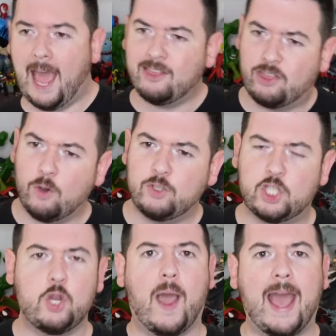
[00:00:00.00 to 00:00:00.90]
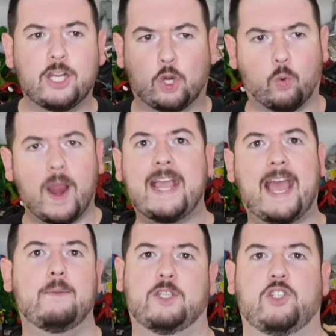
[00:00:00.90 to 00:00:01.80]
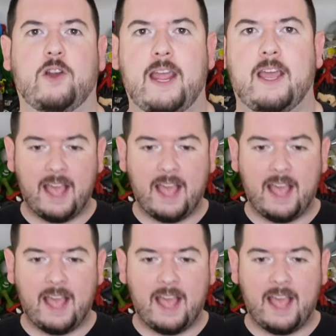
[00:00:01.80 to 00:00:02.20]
And those two had great chemistry.